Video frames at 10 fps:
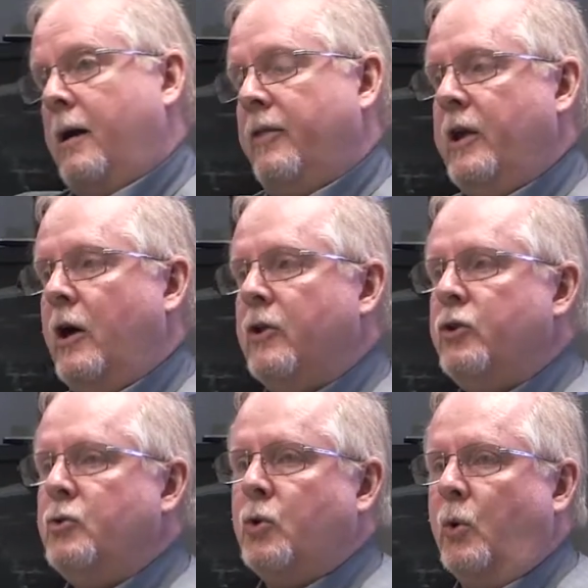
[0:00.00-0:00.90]
The other
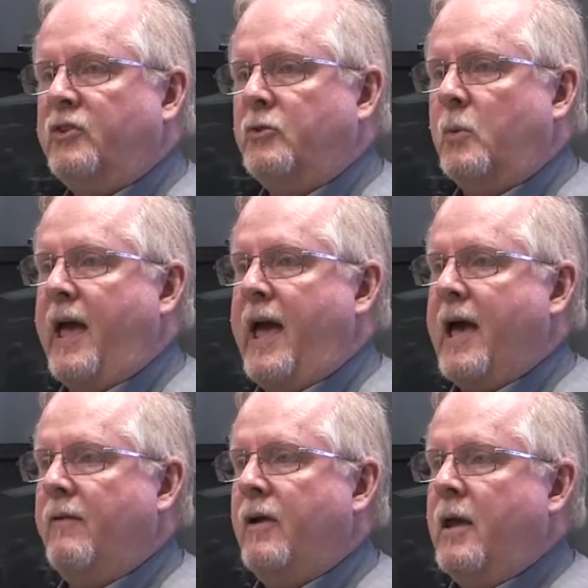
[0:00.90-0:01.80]
2 choices we
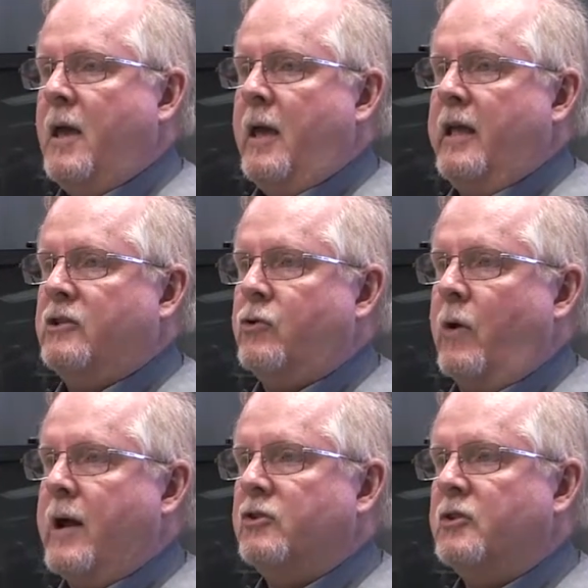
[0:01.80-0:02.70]
have is
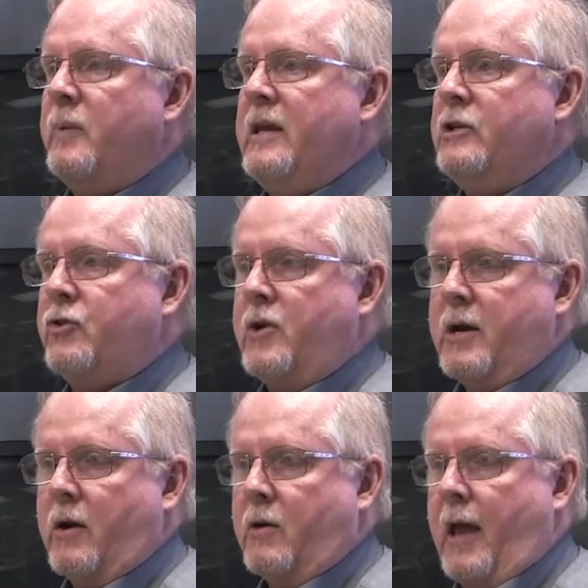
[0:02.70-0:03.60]
ground speed
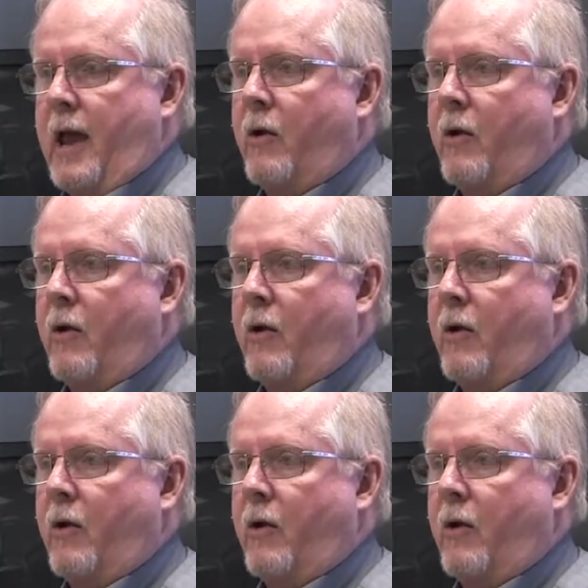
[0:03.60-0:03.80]
triggered and